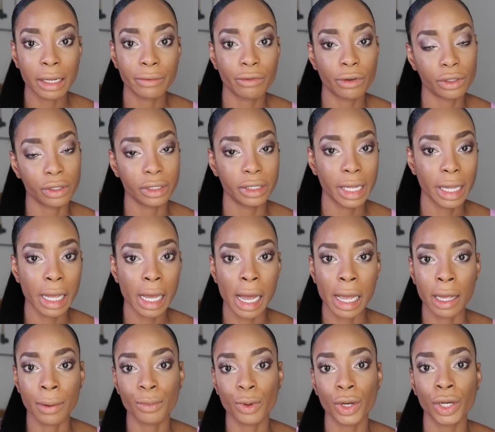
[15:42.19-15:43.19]
and for today
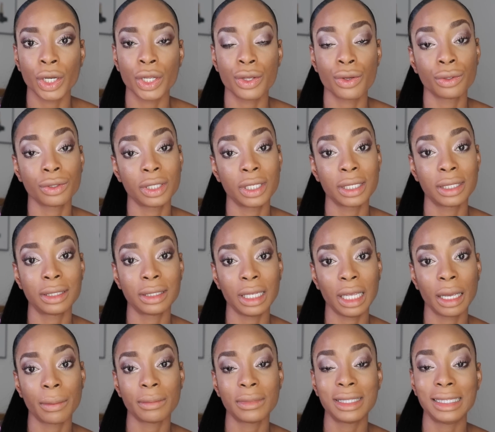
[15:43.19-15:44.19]
I am going to use the
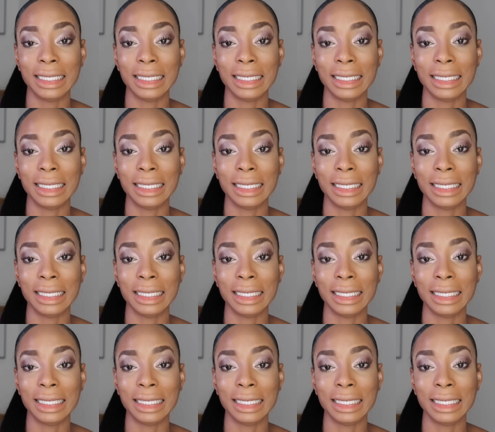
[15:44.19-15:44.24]
same